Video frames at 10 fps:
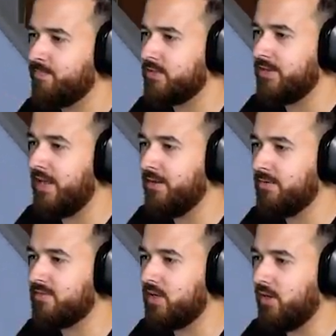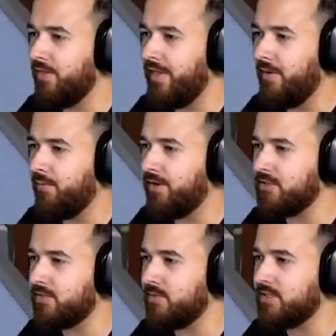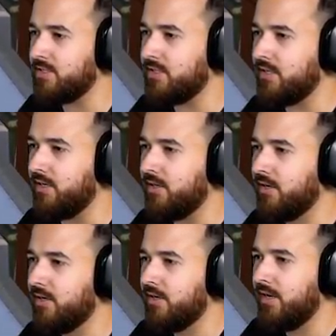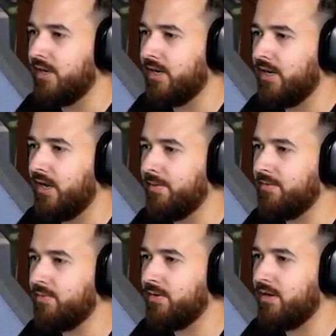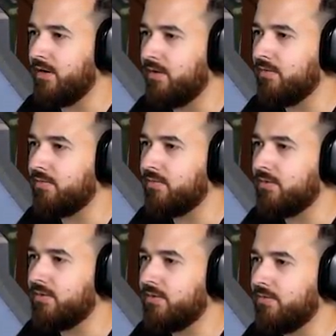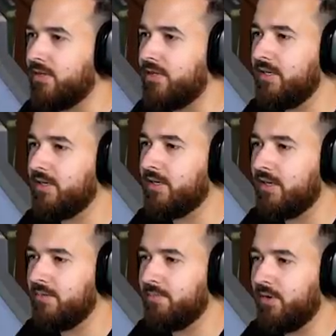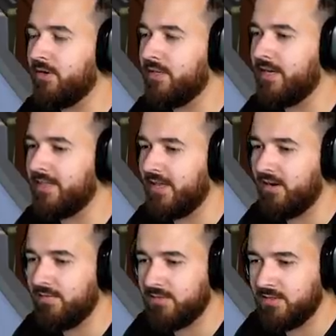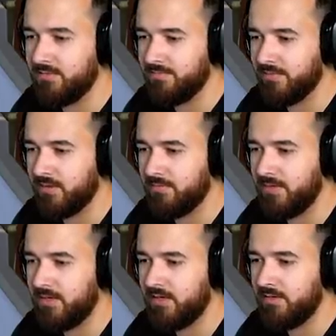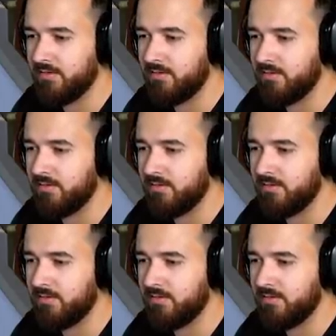So now that we've stolen that, what else can we steal? Uh, I mean, we oh, really? I can't burglate that often, man.